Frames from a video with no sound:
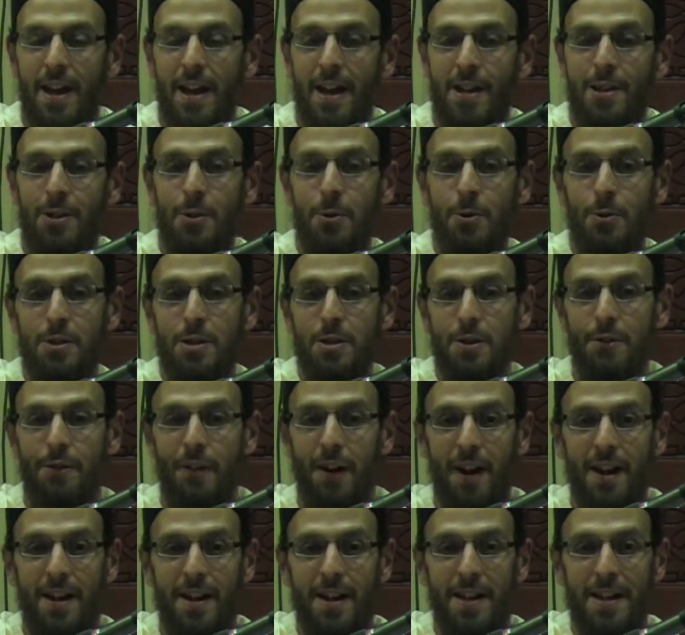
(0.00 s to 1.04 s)
And Yusuf
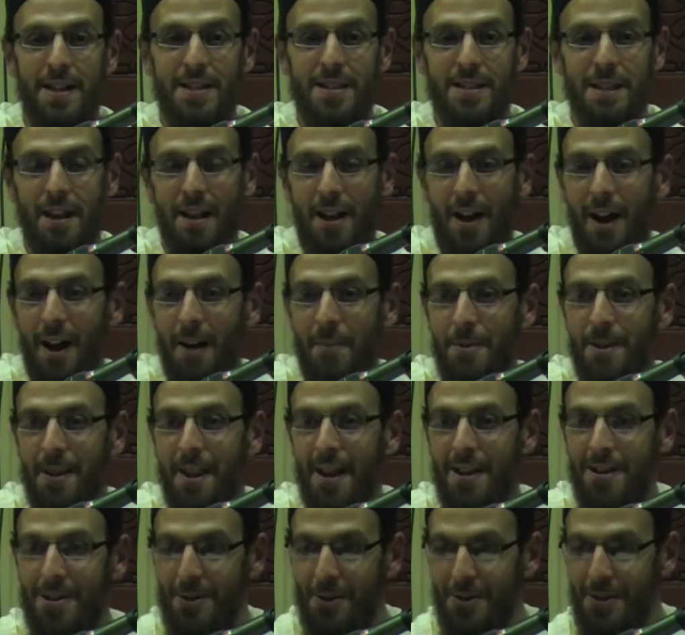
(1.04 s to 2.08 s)
alayhi salam, he
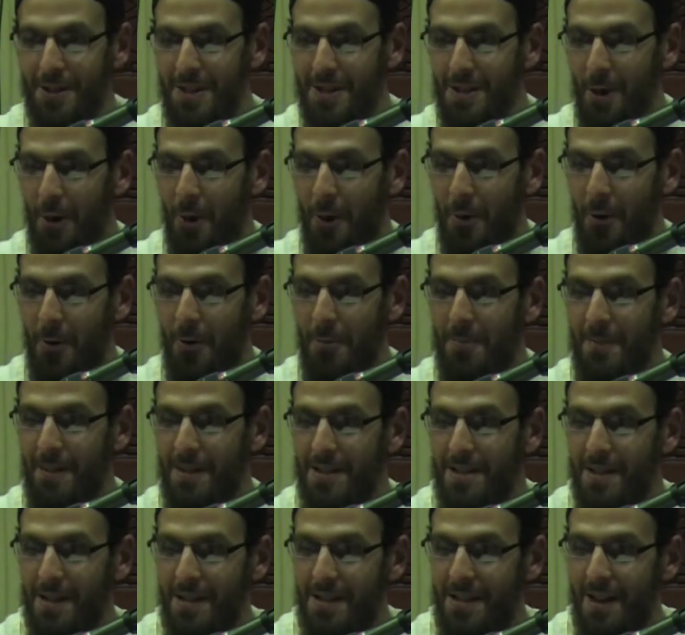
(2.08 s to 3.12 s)
enters his home, as
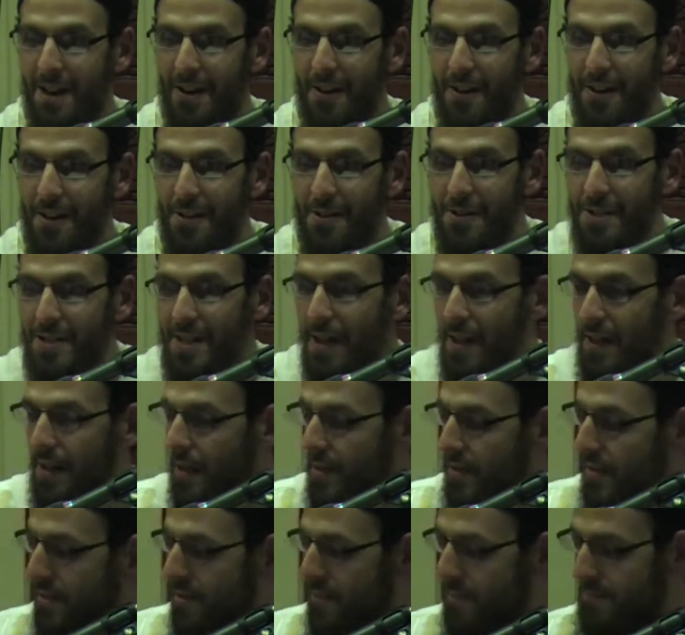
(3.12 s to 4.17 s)
the narrators tell
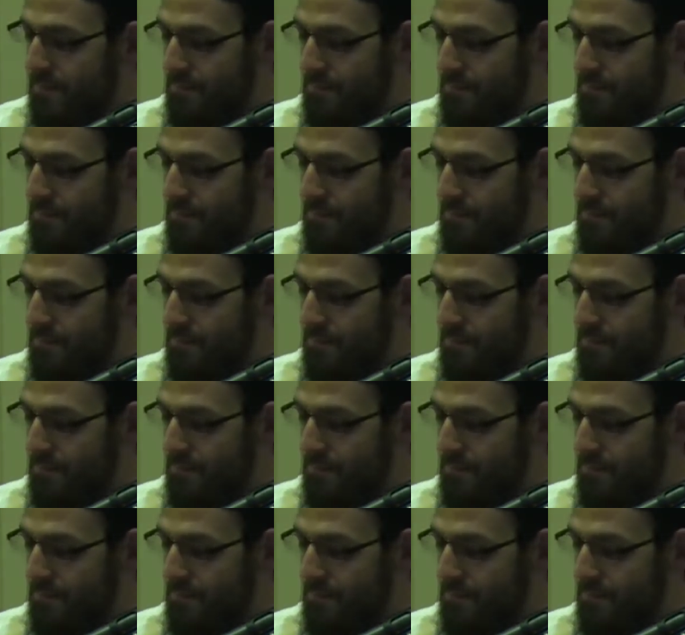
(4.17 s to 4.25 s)
us,